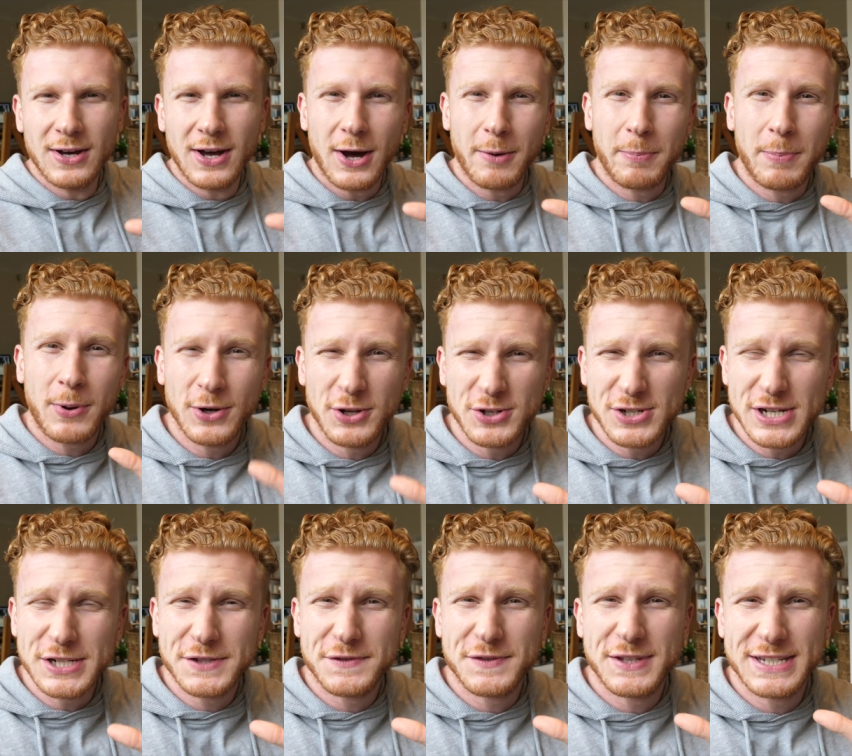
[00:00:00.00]

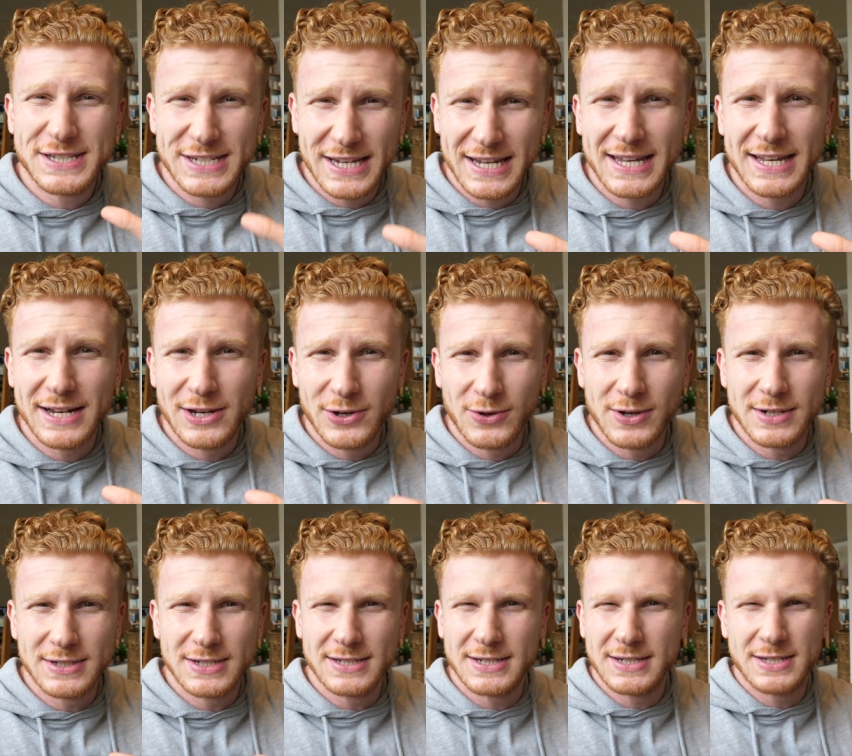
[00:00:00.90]
Apologies for the ticking
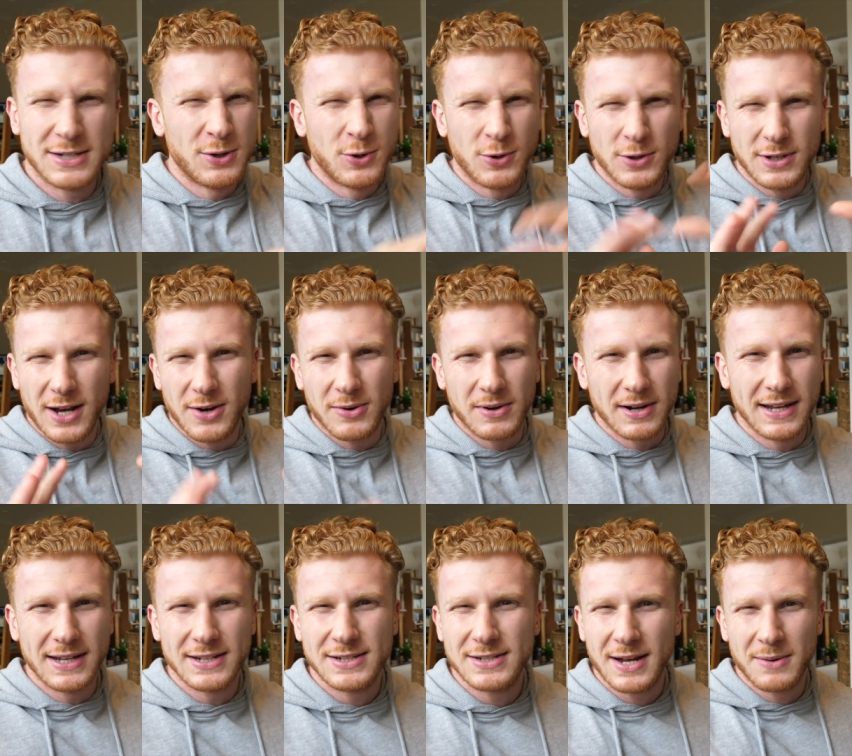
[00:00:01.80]
noises, it's an audio
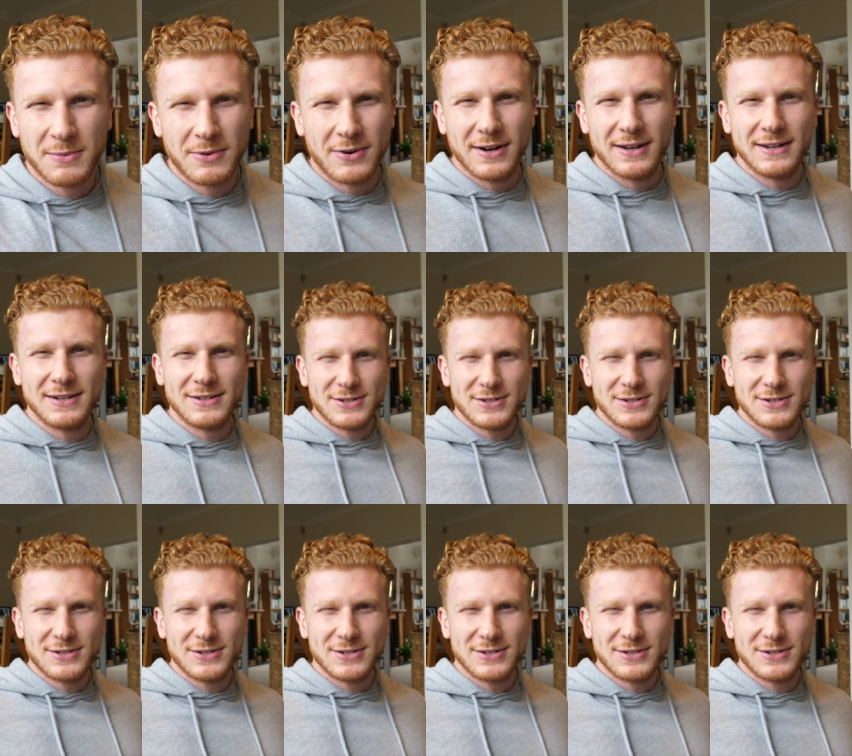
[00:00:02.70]
glitch, don't worry.